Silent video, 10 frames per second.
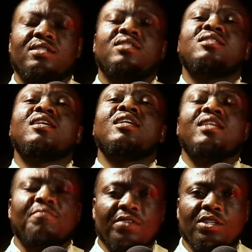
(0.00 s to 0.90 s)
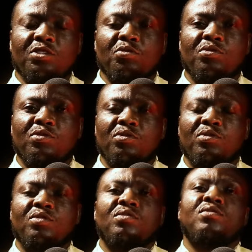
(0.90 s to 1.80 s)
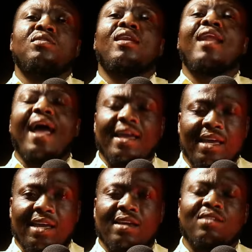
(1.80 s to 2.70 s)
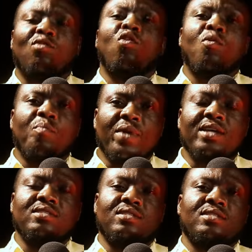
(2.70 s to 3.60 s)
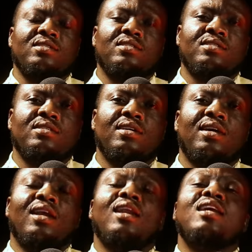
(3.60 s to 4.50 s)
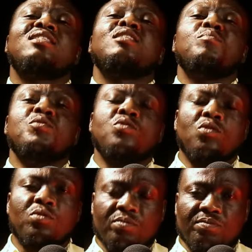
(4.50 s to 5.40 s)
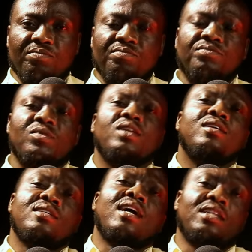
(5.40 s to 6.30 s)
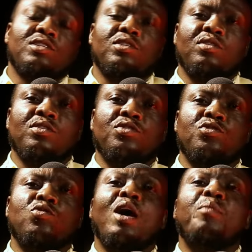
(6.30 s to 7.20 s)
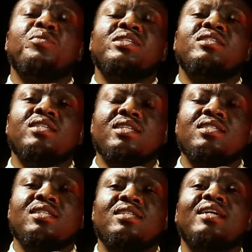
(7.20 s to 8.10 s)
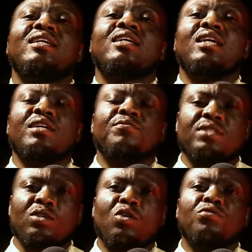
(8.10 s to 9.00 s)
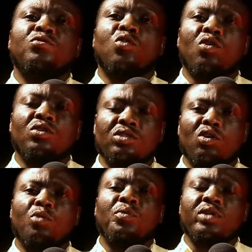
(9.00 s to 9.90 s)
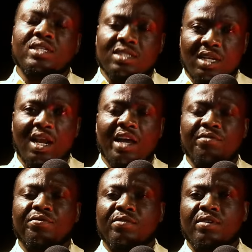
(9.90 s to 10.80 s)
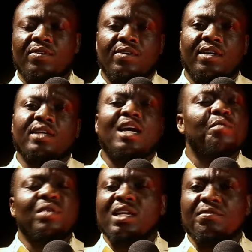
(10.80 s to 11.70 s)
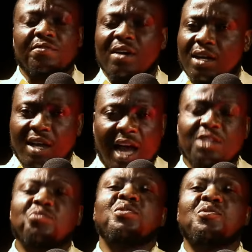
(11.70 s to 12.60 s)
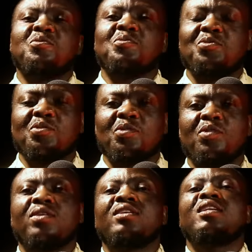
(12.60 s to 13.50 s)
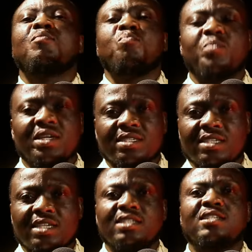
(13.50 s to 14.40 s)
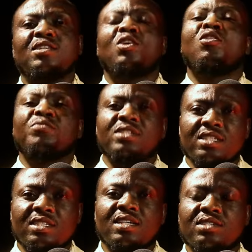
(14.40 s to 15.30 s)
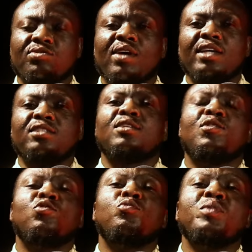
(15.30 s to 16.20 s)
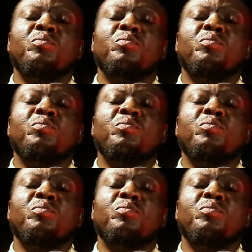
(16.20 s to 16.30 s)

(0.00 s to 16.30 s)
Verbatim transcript: share the video, like, comment, let him know that you appreciate the gift of God upon his life. Mm. And I believe as we do so, the message of Jesus Christ will That's